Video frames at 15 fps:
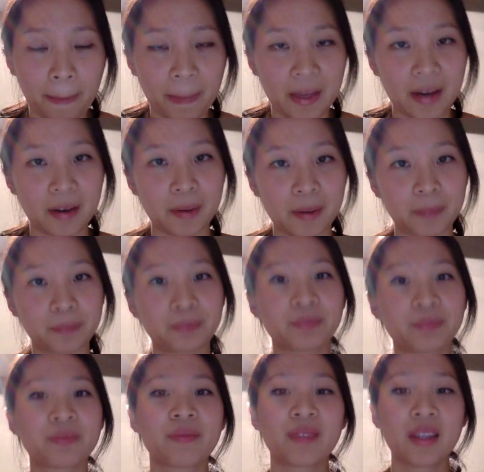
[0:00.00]
Um,
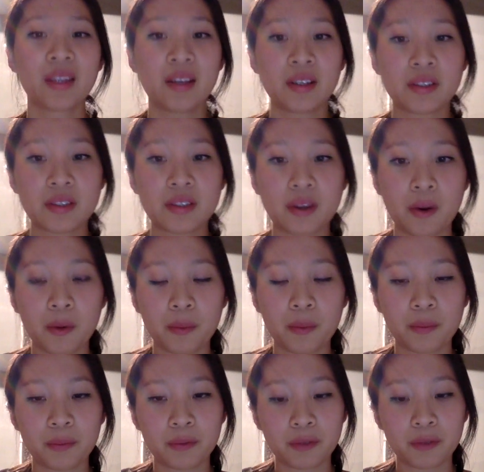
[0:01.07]
so,
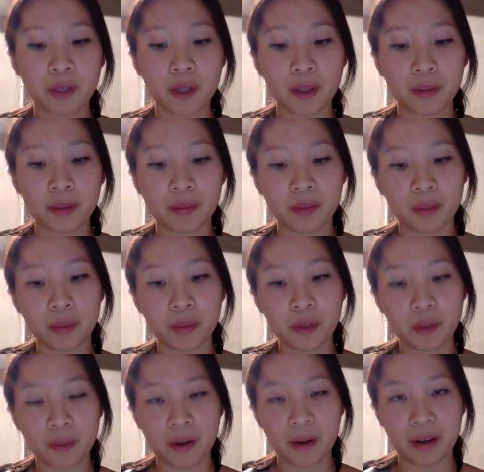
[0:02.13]
for the
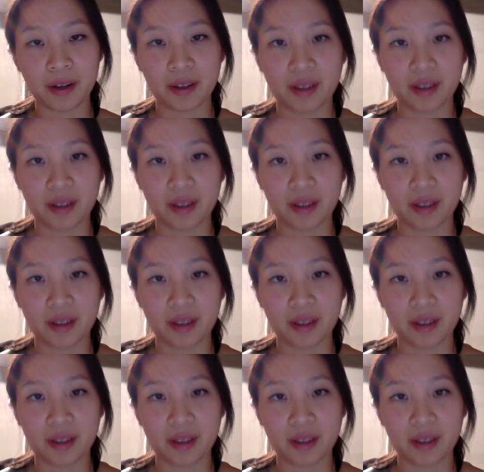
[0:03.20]
most part,